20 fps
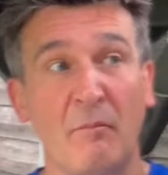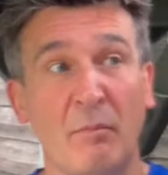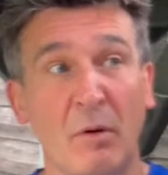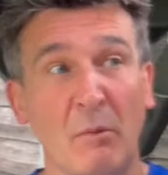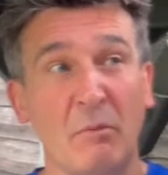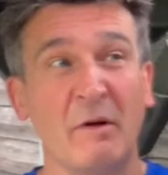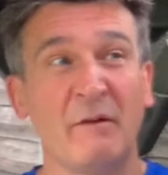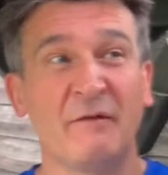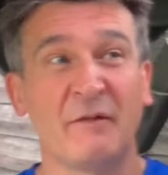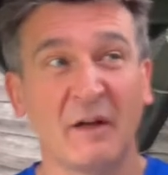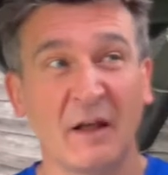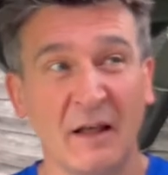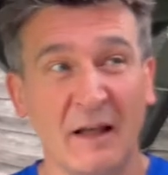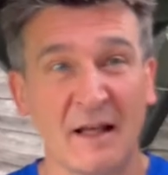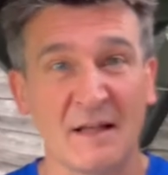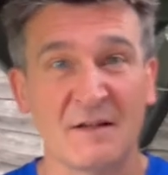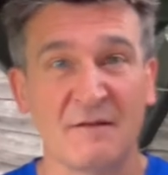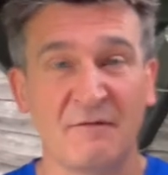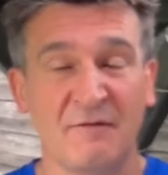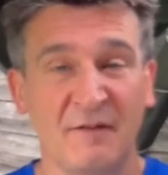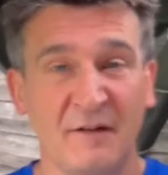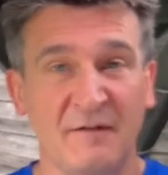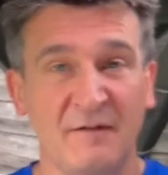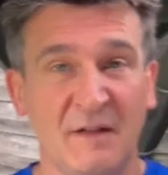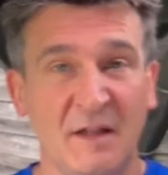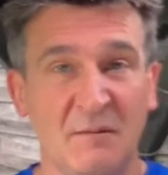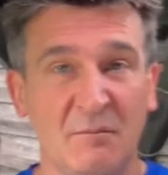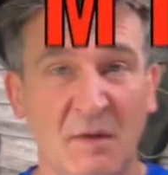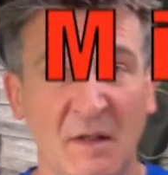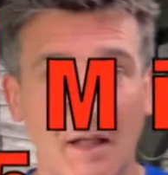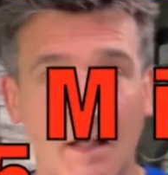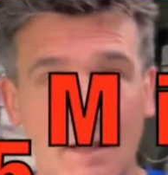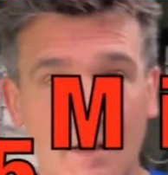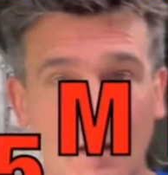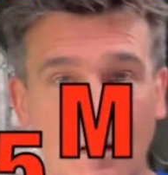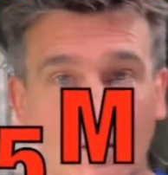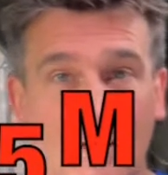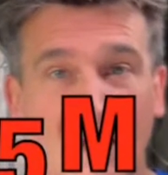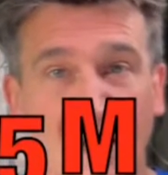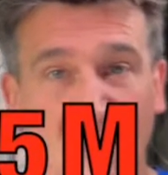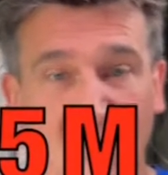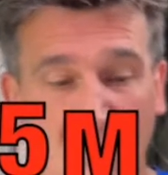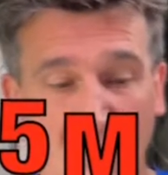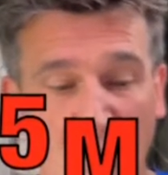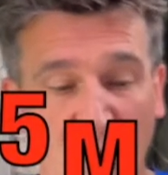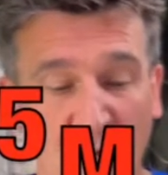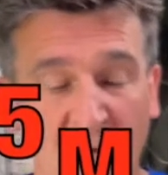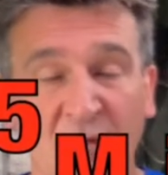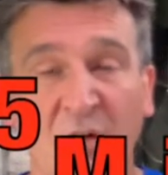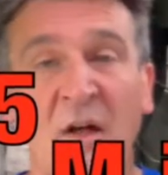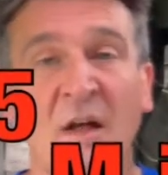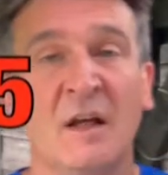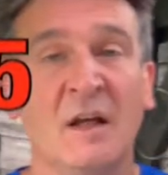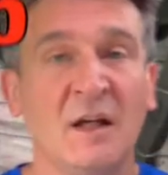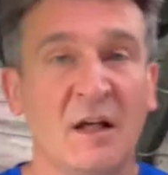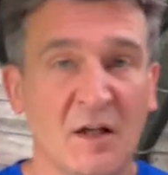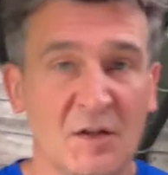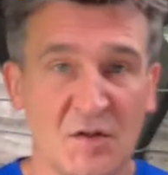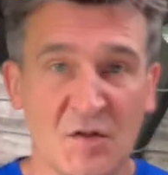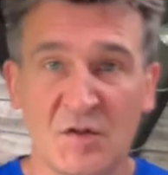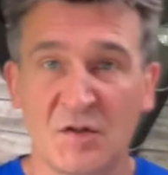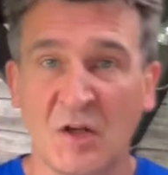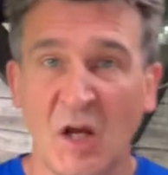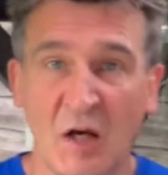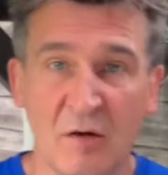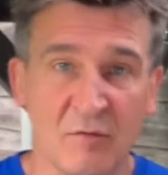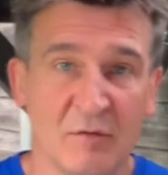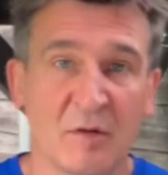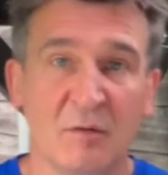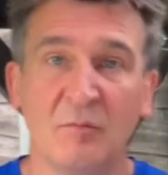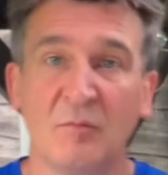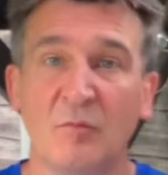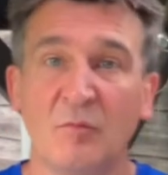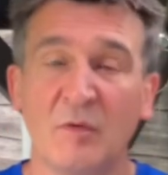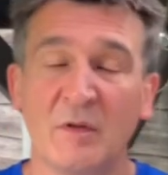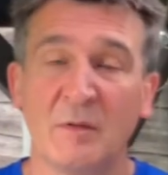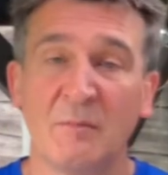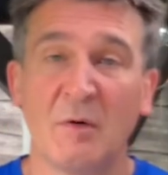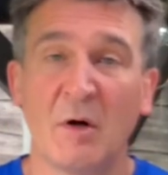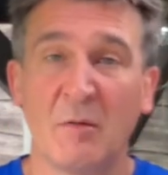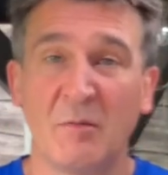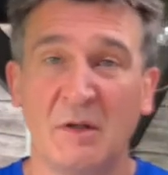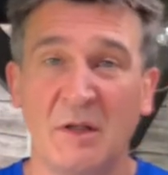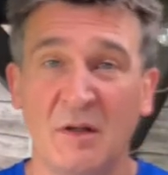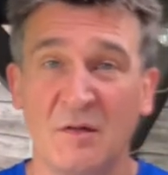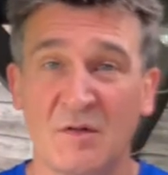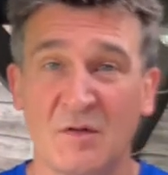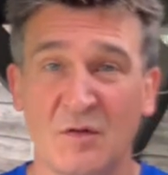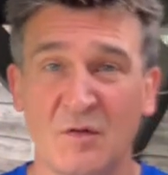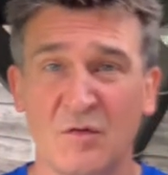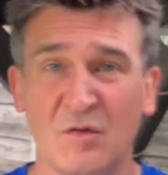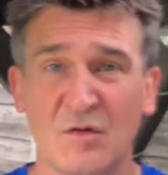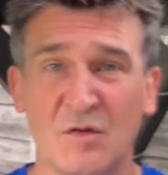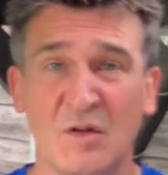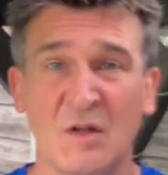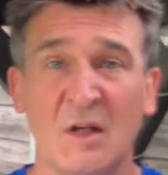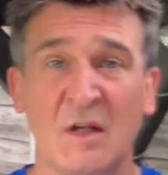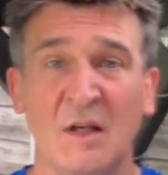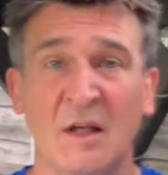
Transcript: probably for the last 15 minutes I'll take them off and just coat them with a barbecue sauce.